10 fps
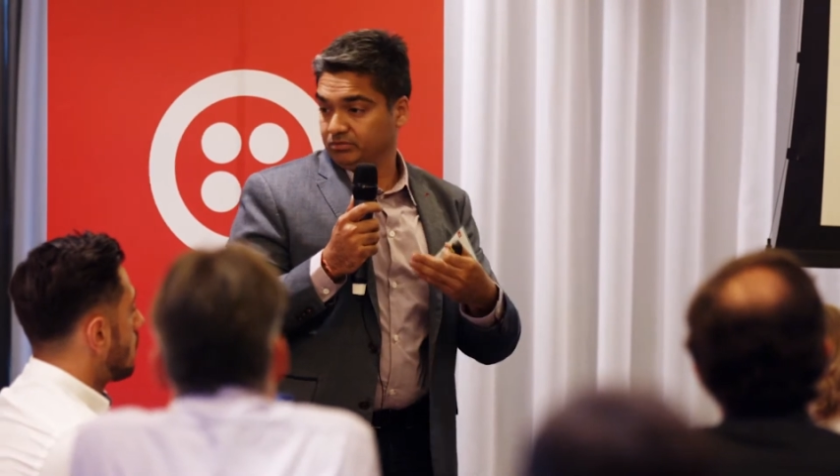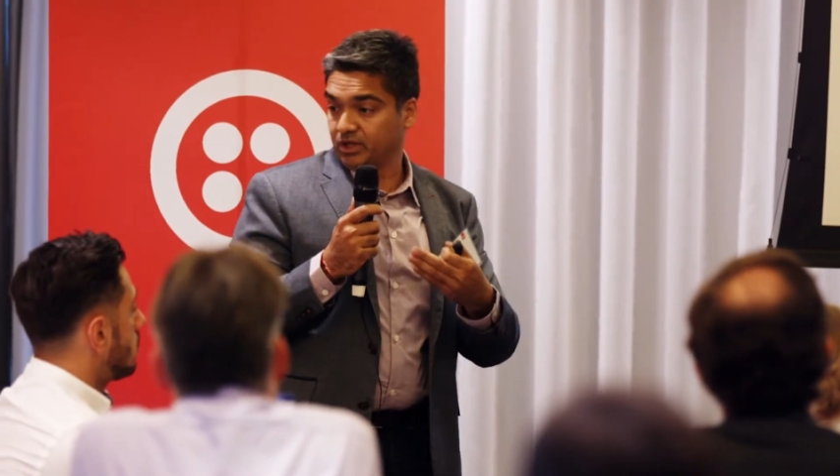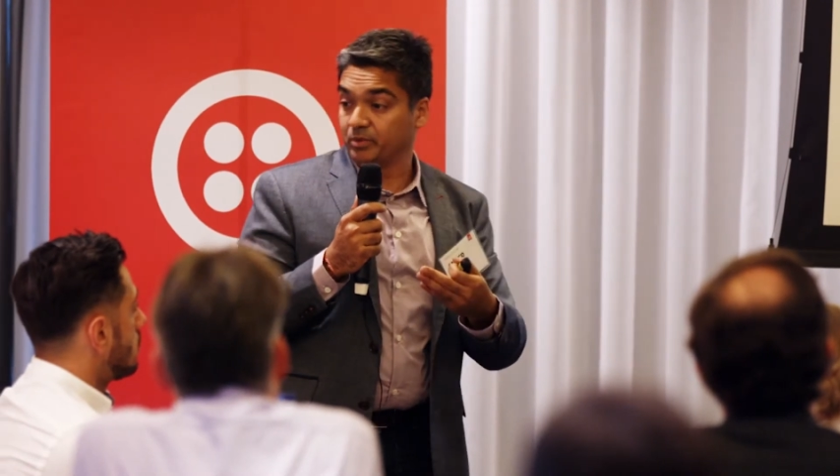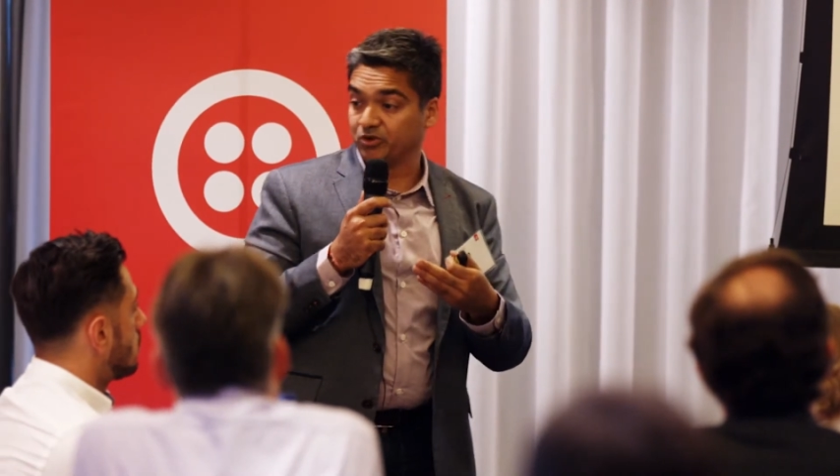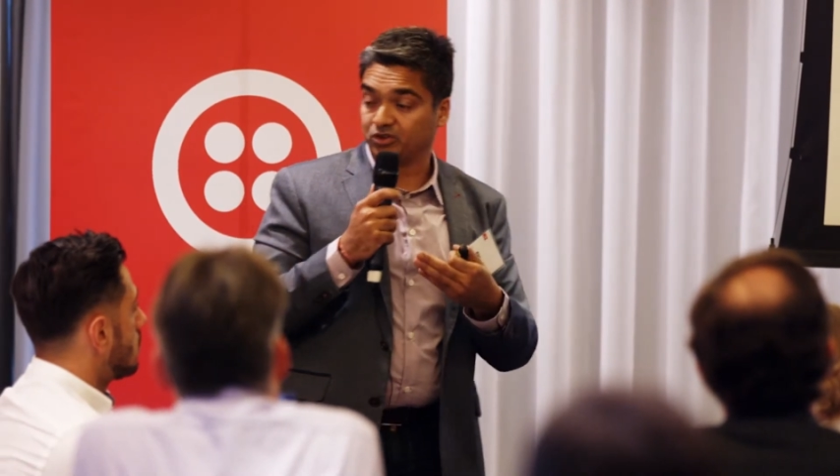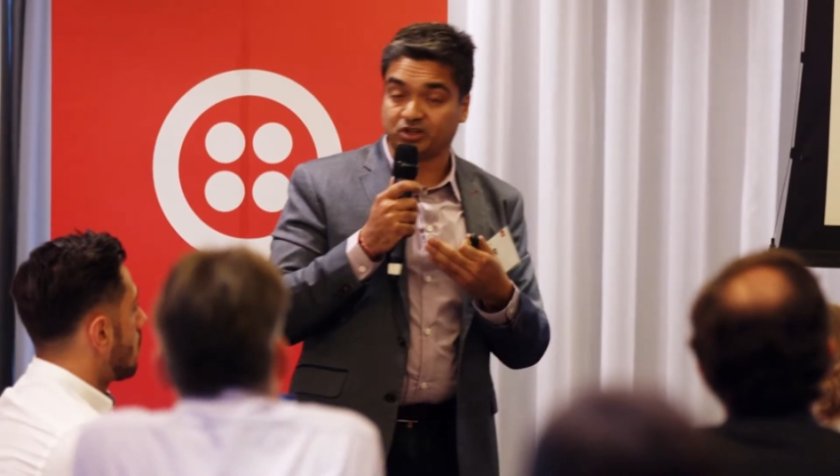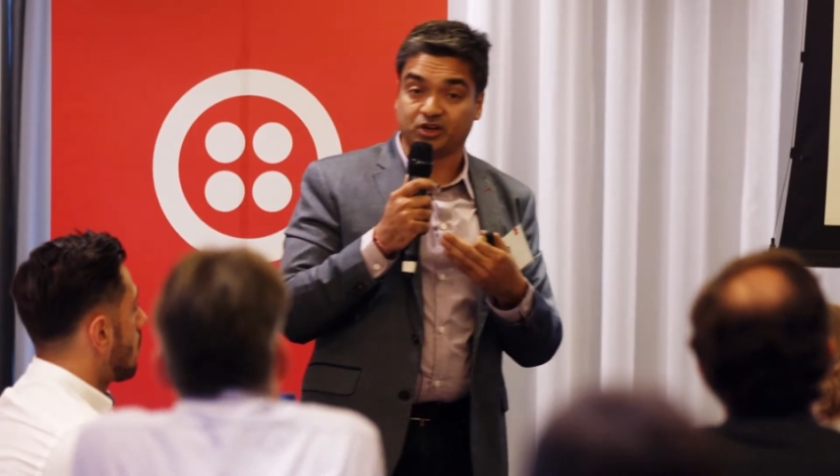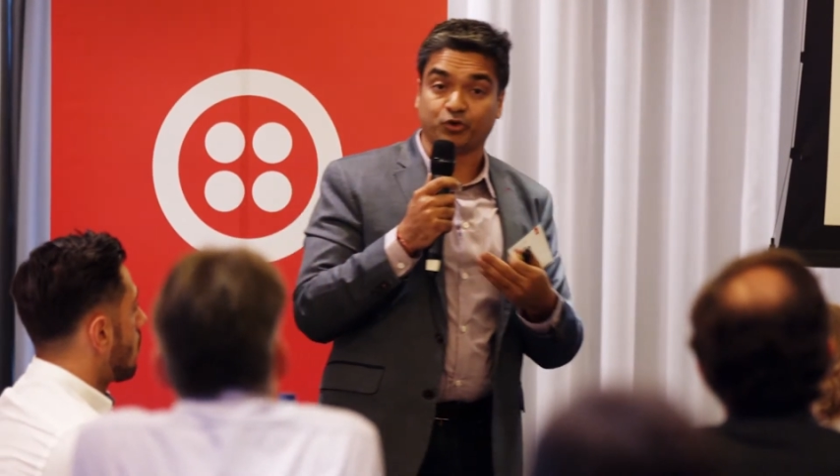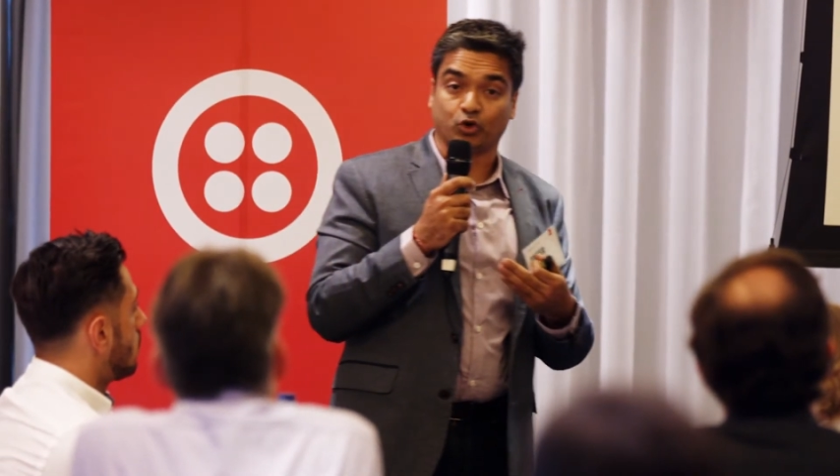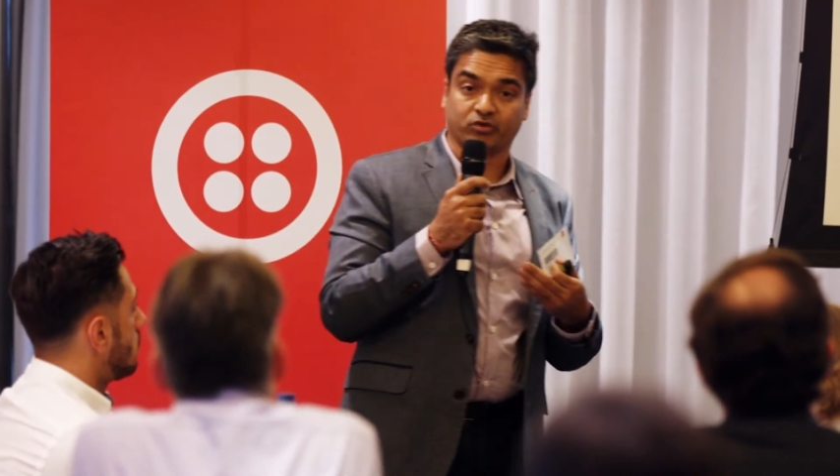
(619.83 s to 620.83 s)
they've been
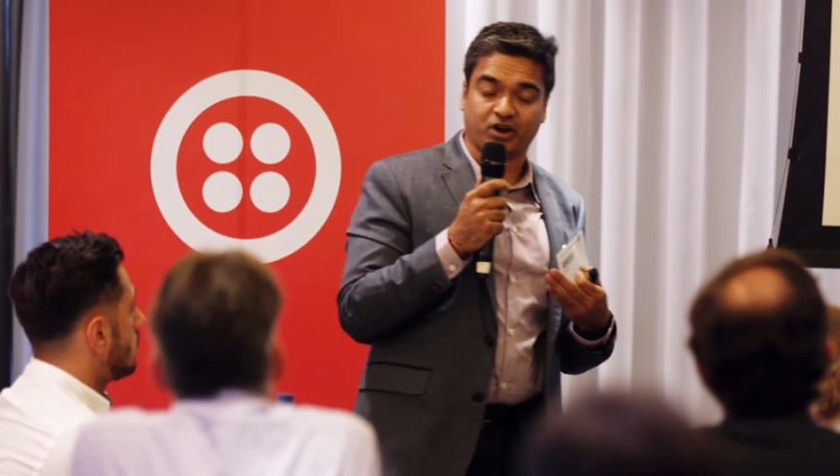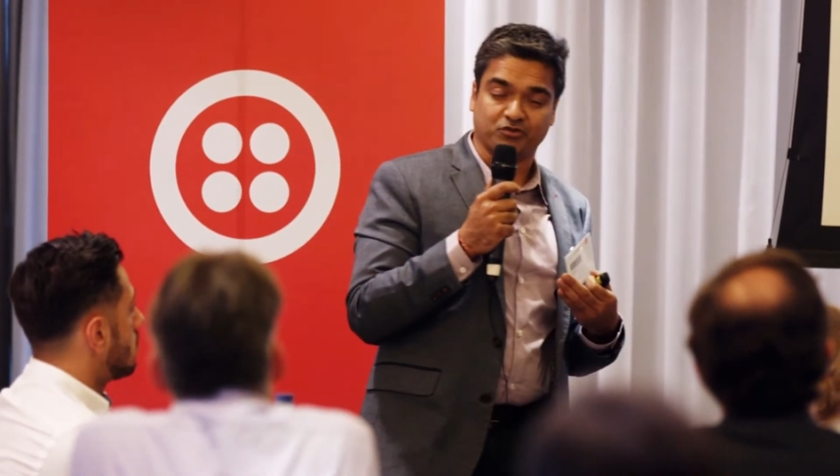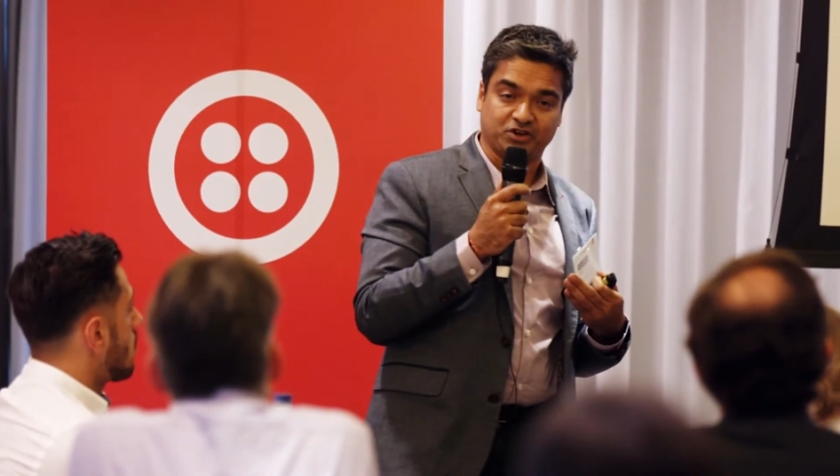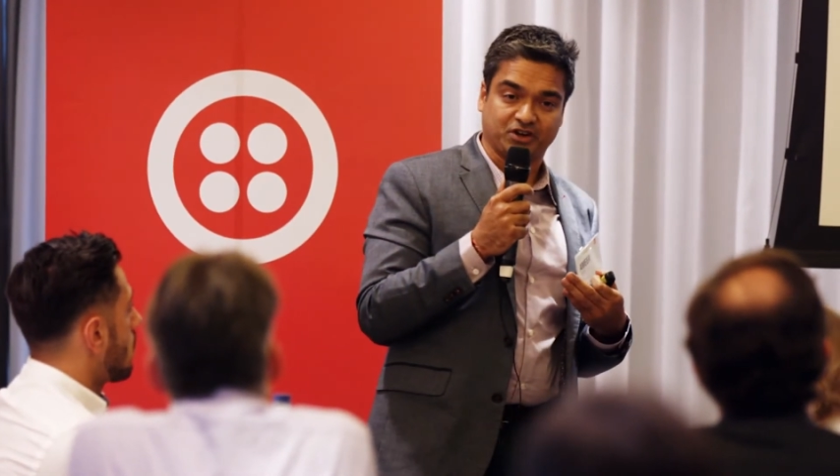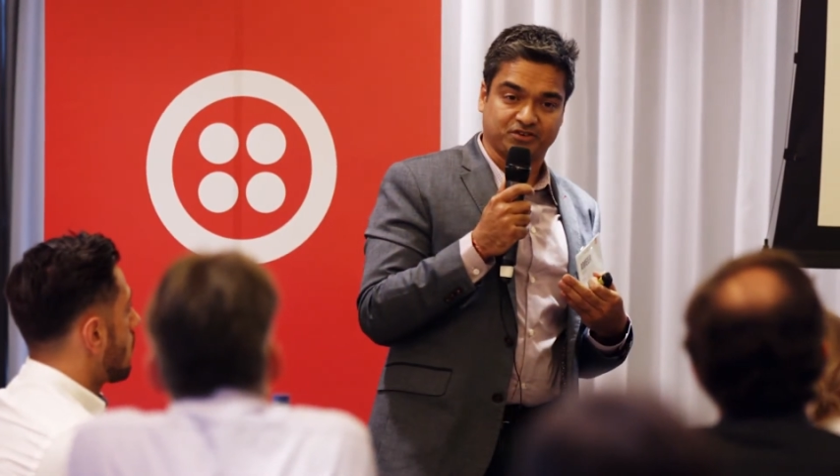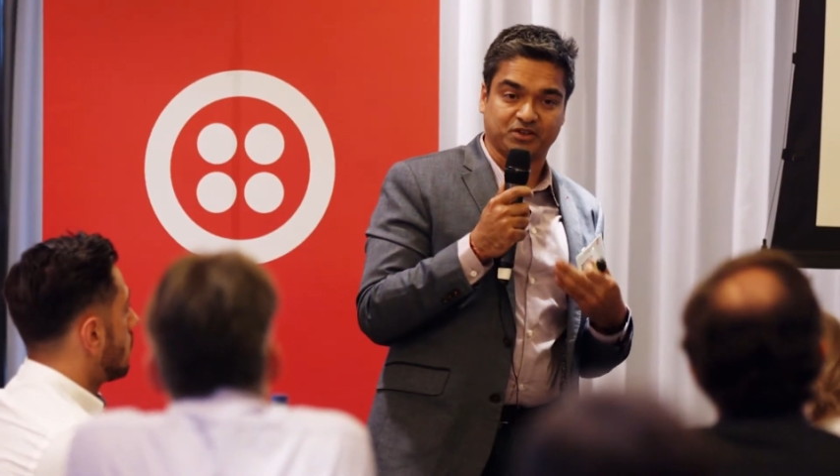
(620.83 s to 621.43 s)
resilient for over 100 years.